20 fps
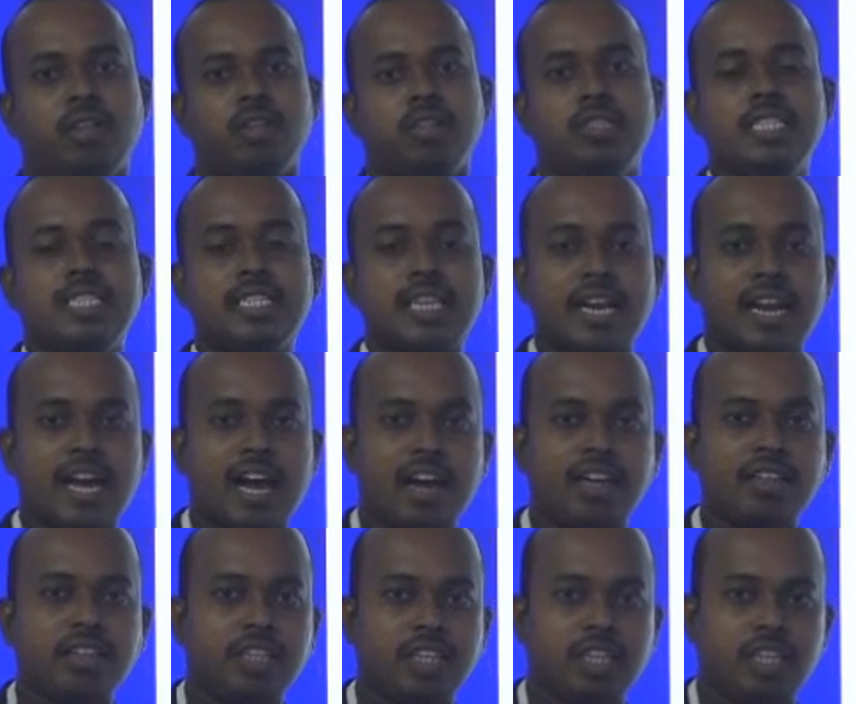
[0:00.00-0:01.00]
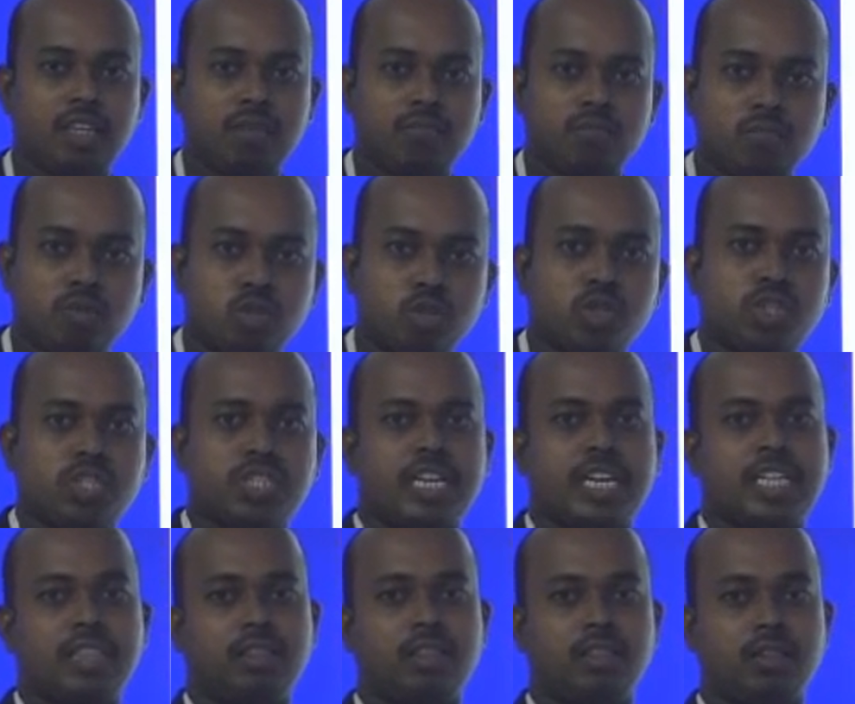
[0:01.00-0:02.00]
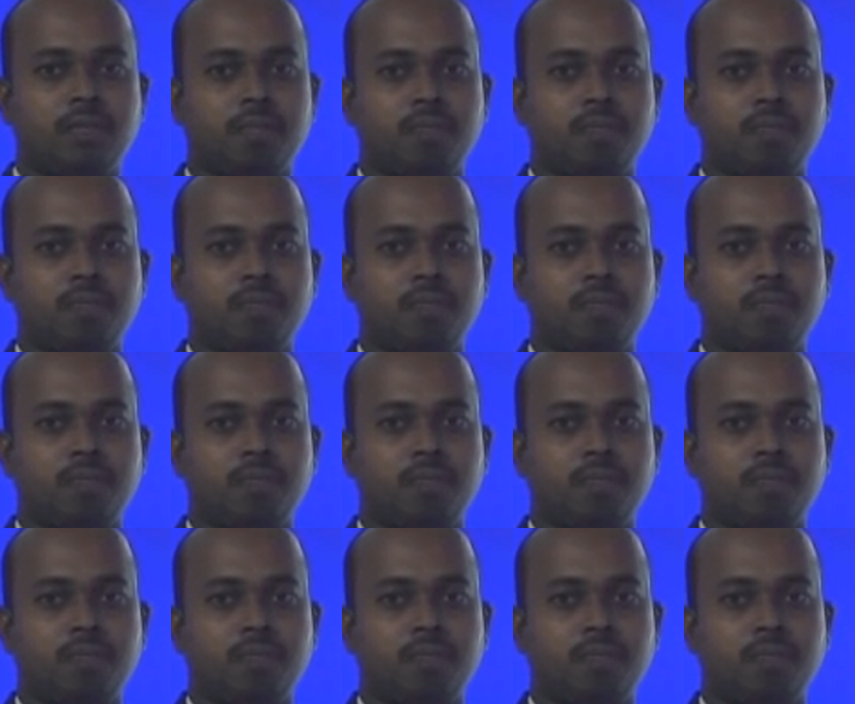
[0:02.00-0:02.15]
these are handy most strength.